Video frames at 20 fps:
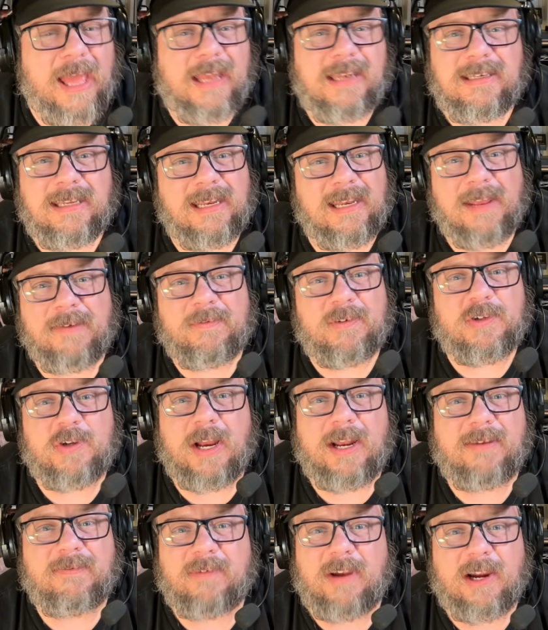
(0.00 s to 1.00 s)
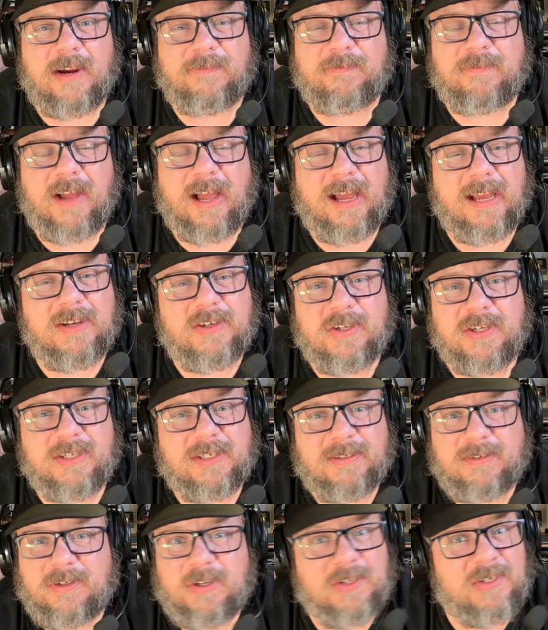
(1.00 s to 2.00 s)
Didn't even try to verify,
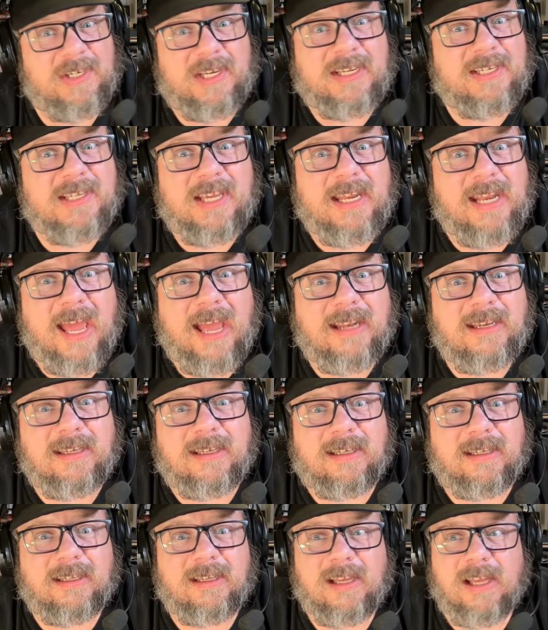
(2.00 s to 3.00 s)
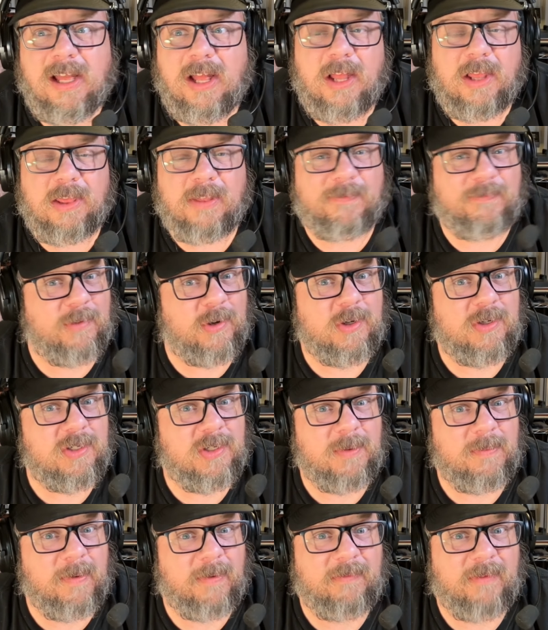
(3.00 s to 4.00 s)
just just disconnected. The first
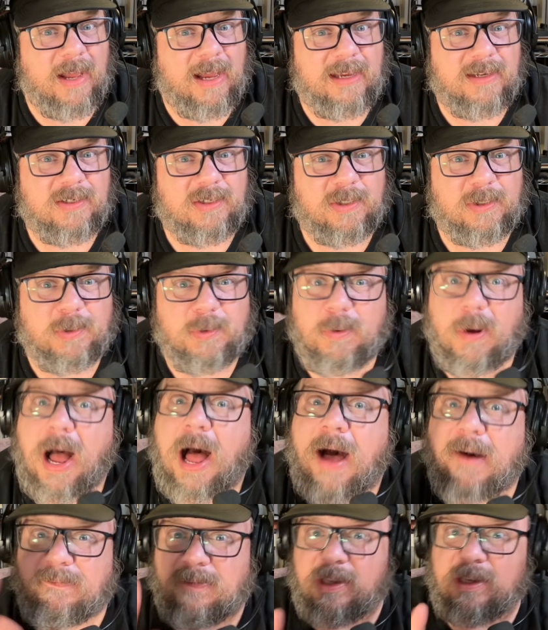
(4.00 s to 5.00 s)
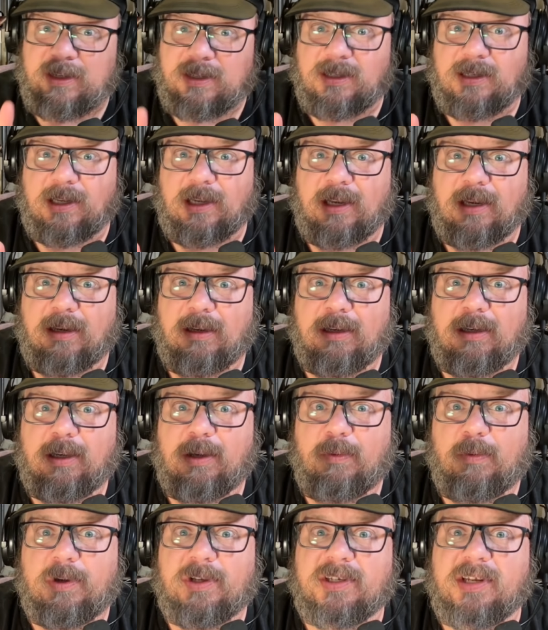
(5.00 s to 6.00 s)
supervisor, who obviously
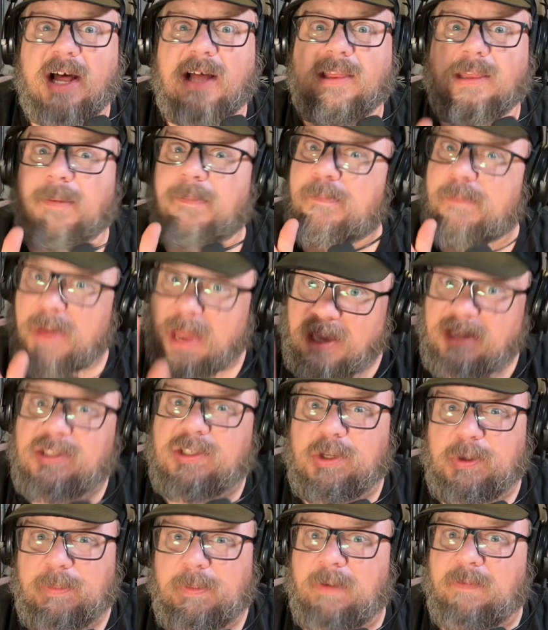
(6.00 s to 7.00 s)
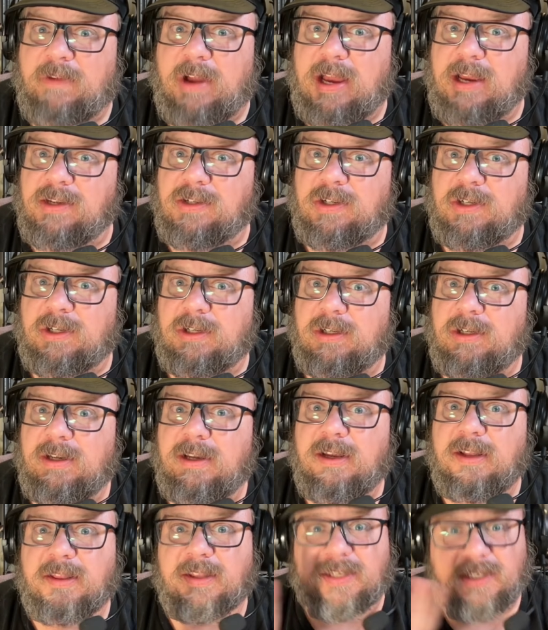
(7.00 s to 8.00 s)
was not the best supervisor.
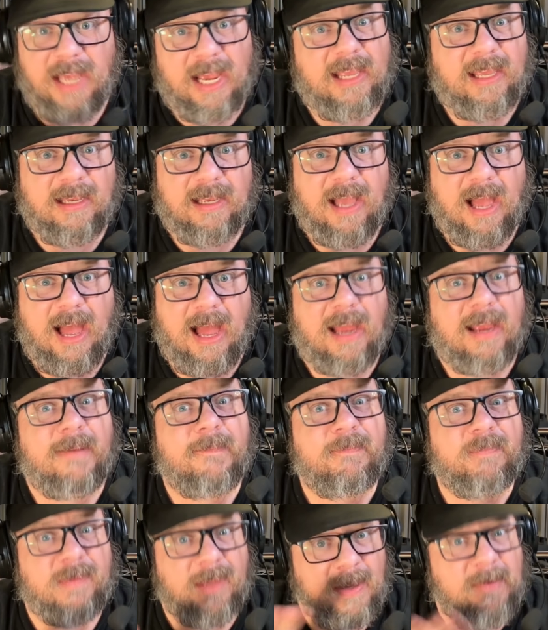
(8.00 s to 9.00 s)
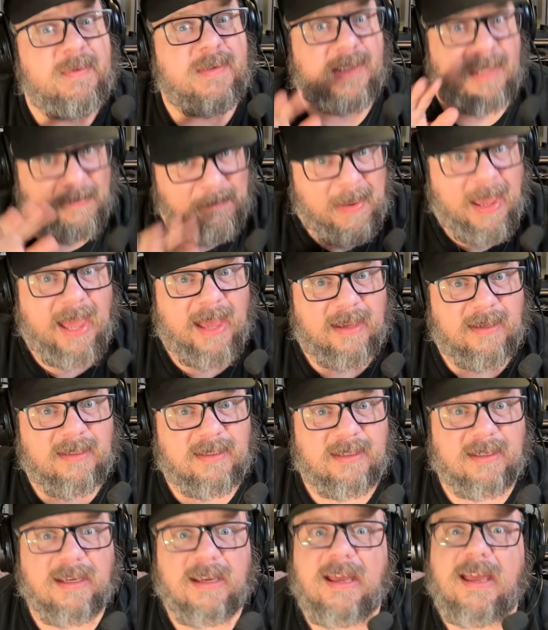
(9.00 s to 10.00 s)
The second guy, he was the
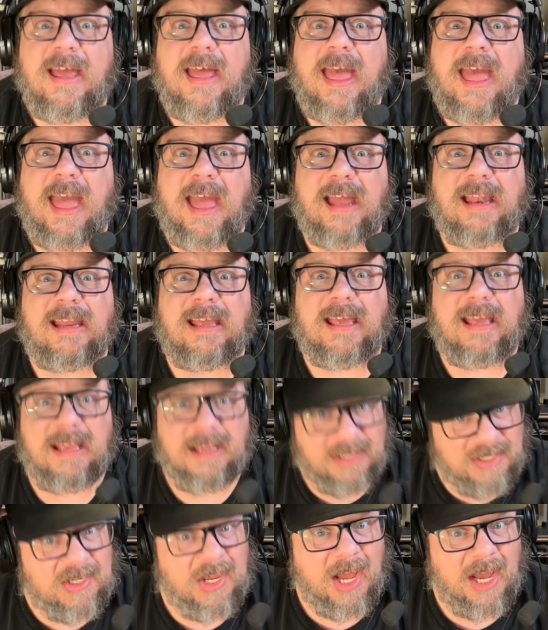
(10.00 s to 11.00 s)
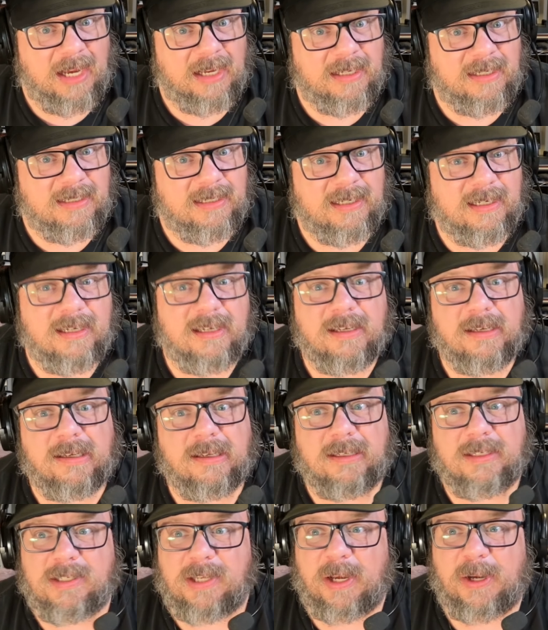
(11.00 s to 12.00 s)
best, and he sucks.
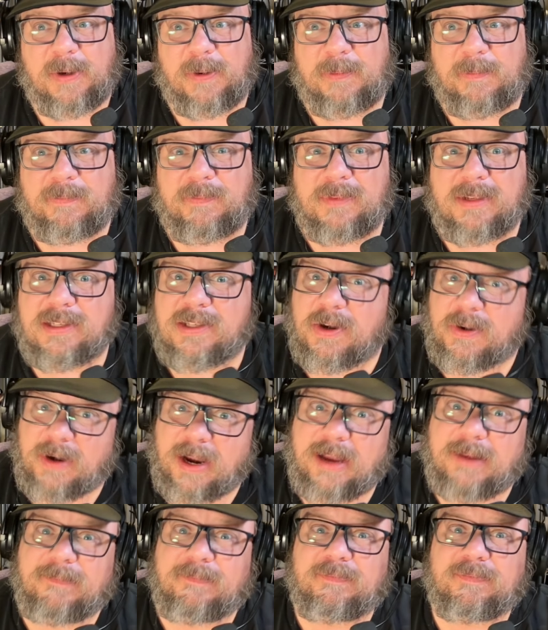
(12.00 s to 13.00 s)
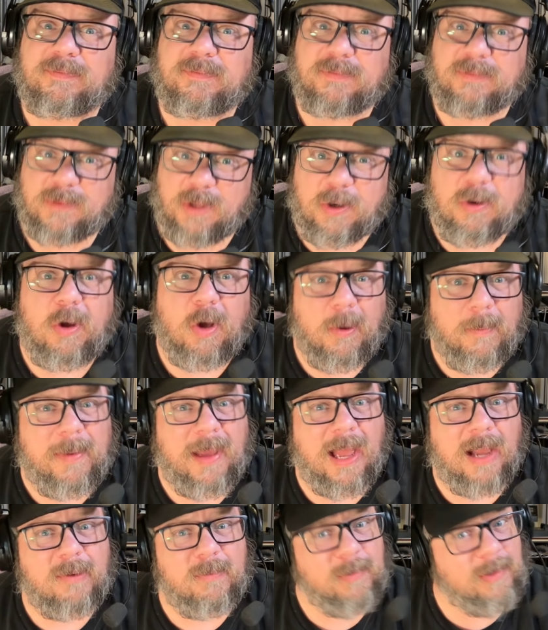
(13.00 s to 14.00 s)
So, it's all right. They'll call
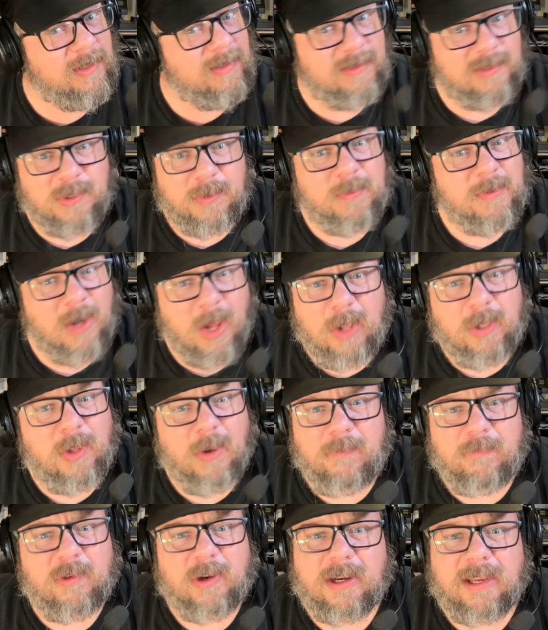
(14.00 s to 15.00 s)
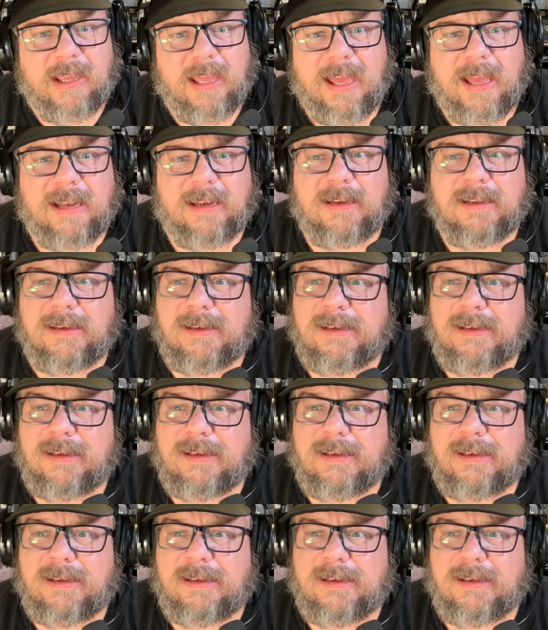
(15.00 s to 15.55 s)
back. We'll do it all over again.